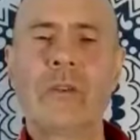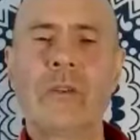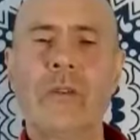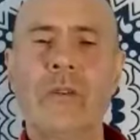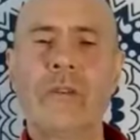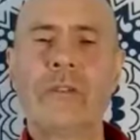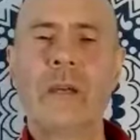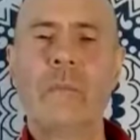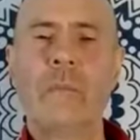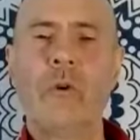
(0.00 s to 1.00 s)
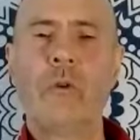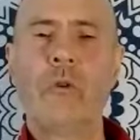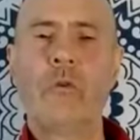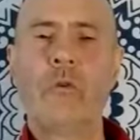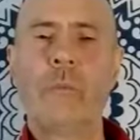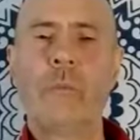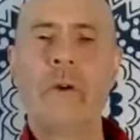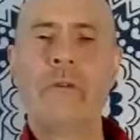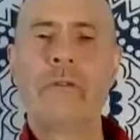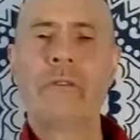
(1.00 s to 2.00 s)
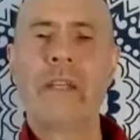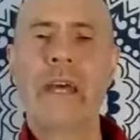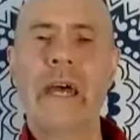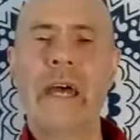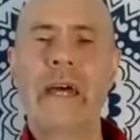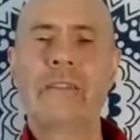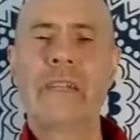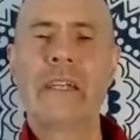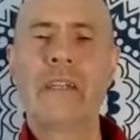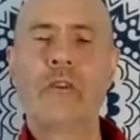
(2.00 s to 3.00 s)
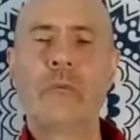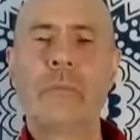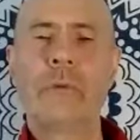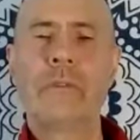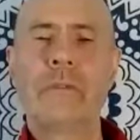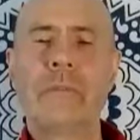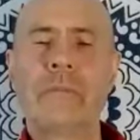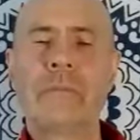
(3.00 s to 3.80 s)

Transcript: got the temporal bones there as they open.